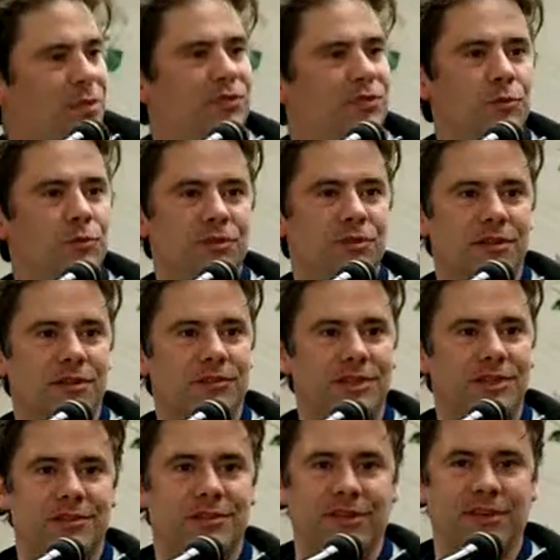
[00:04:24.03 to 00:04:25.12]
Smith's newsletters.
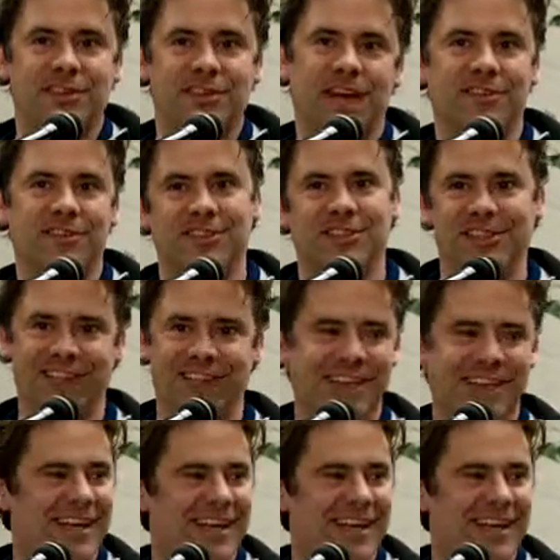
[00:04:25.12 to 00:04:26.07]
It's fantastic.